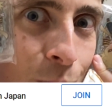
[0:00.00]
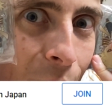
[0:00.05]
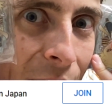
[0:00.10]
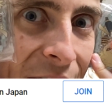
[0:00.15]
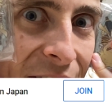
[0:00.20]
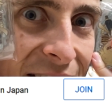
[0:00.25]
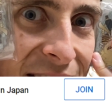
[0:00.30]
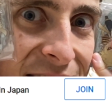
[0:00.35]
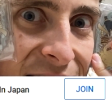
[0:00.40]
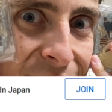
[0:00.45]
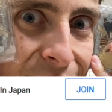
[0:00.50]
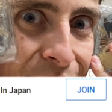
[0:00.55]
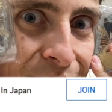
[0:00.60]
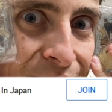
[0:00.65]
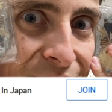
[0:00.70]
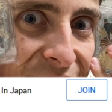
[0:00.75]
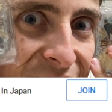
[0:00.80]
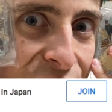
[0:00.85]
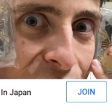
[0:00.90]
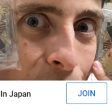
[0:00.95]
one of these
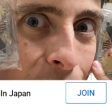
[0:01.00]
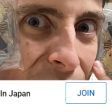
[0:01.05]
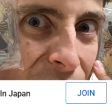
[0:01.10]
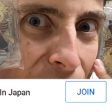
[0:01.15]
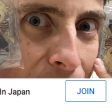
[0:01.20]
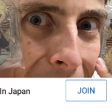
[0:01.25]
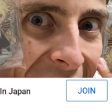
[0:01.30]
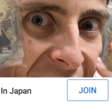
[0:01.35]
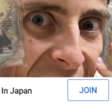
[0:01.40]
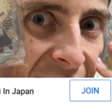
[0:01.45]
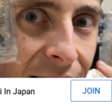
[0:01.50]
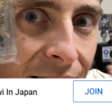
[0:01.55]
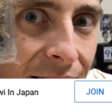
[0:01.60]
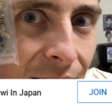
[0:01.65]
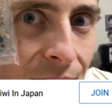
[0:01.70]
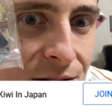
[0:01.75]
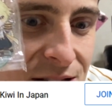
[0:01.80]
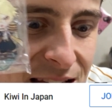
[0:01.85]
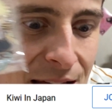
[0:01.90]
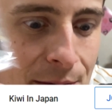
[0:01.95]
two in the mail.
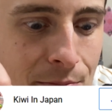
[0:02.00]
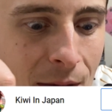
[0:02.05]
I'll send